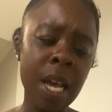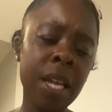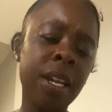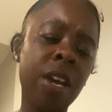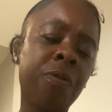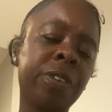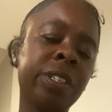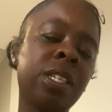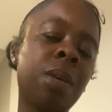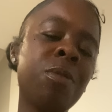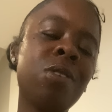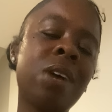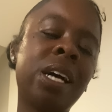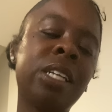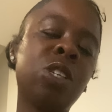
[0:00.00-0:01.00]
Now, for some of
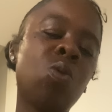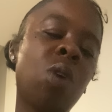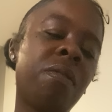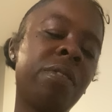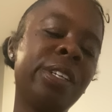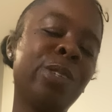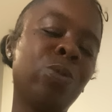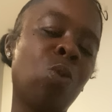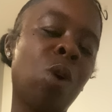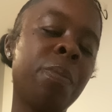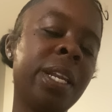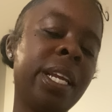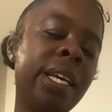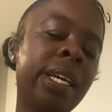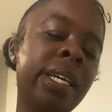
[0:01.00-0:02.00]
you guys, whoever this
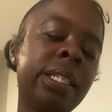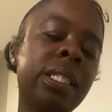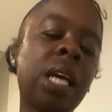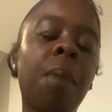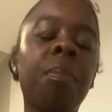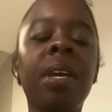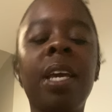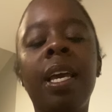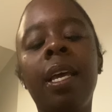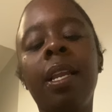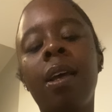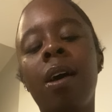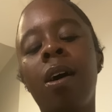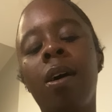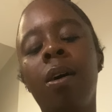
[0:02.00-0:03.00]
woman is, I'm
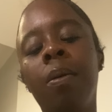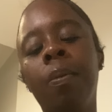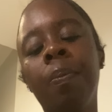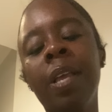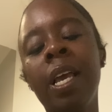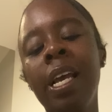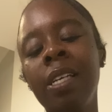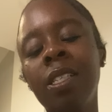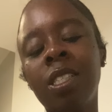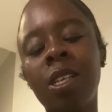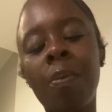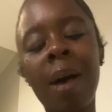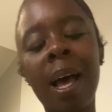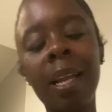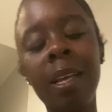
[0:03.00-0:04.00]
getting um,
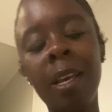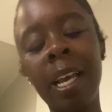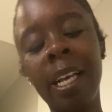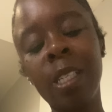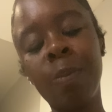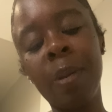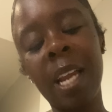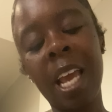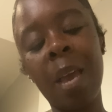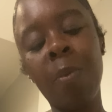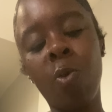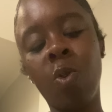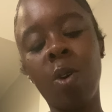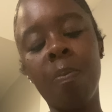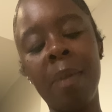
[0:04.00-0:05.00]
somebody has been
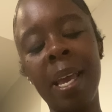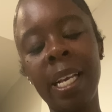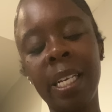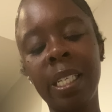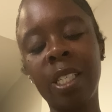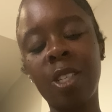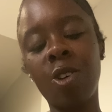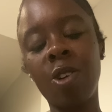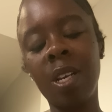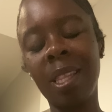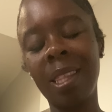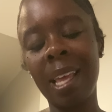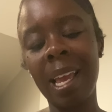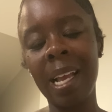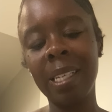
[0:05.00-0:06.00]
able to make certain
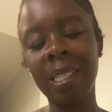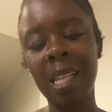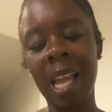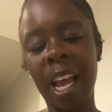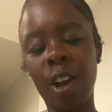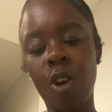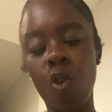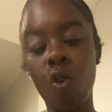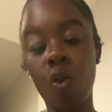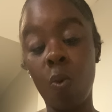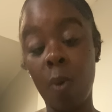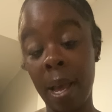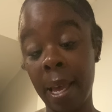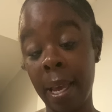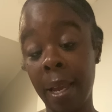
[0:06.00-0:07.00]
things like go
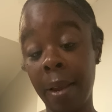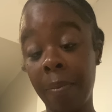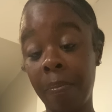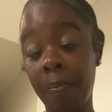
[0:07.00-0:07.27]
away.